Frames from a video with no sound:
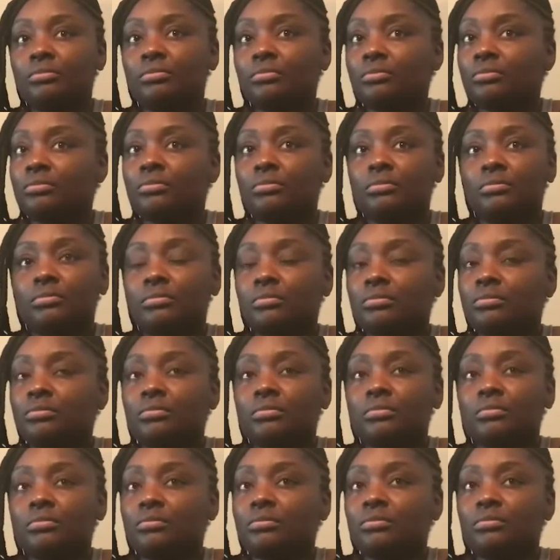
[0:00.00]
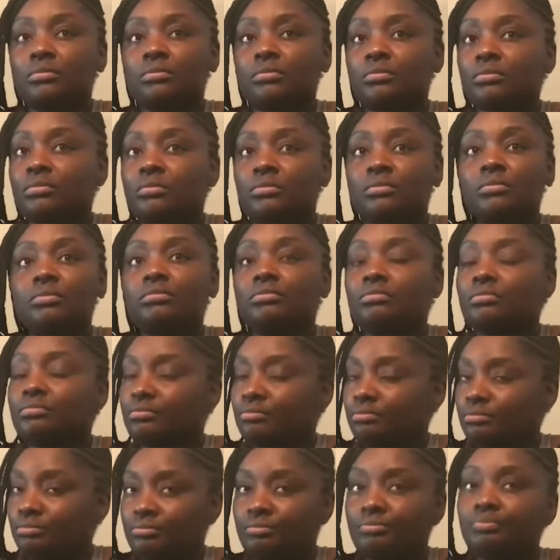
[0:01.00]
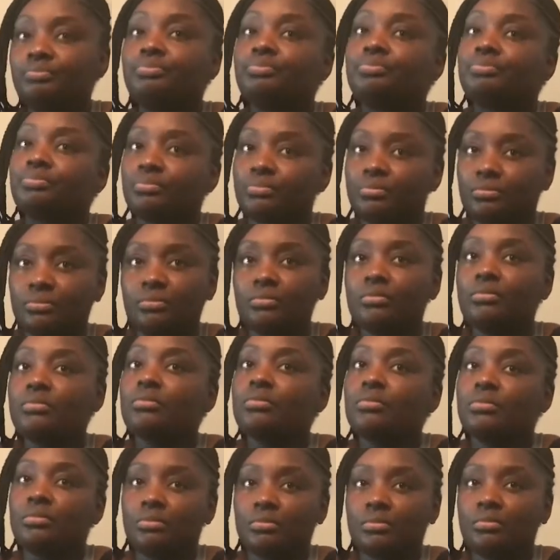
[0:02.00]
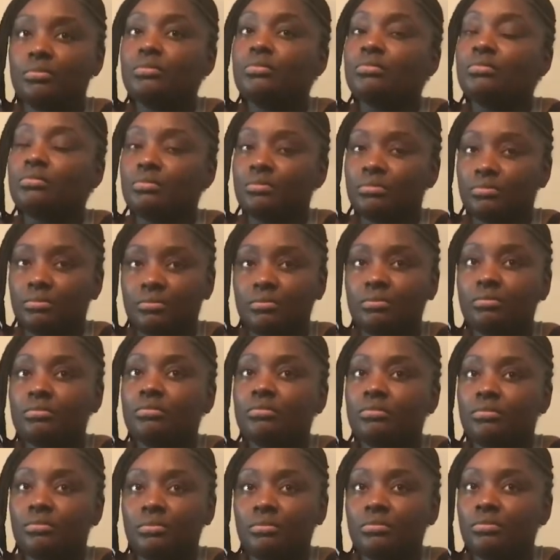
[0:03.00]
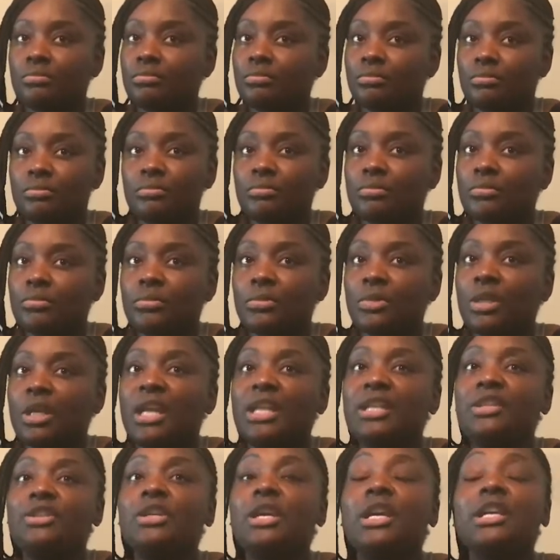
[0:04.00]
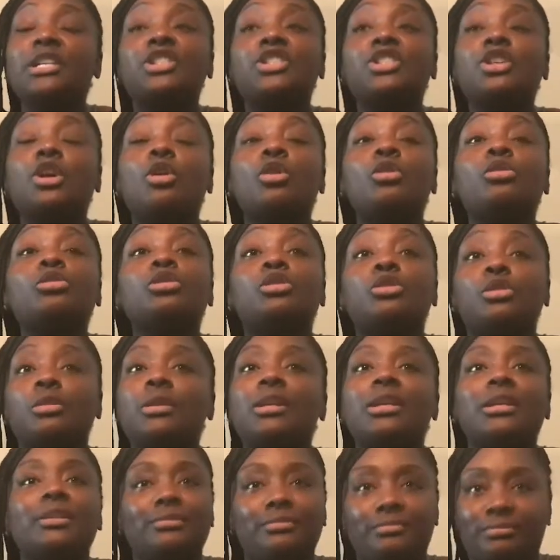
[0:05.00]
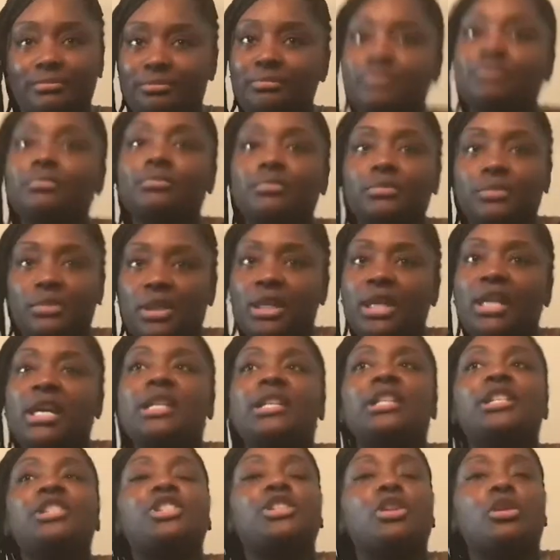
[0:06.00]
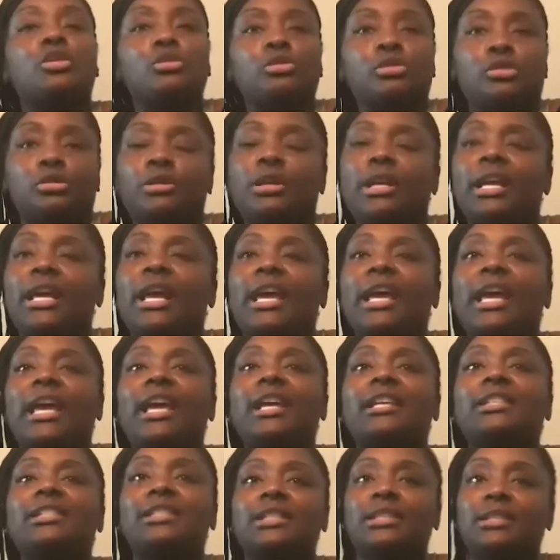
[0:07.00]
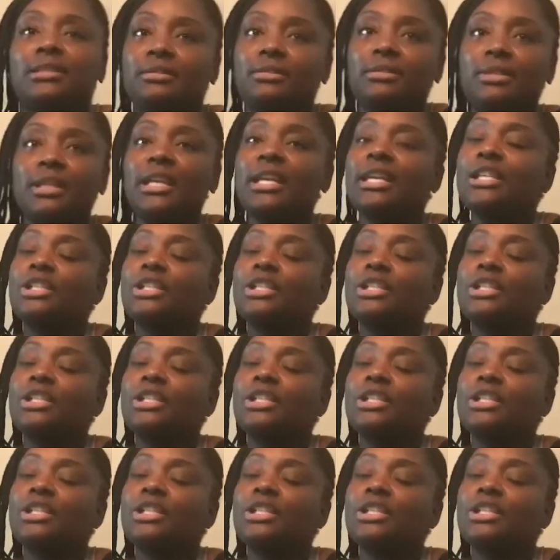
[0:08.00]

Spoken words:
a man speaking to you in a way that they know in their mind they shouldn't, they're going to feel some kind of way. When they get older, they're going to be more protective of you, and they're going to be like, man, I don't like that dude.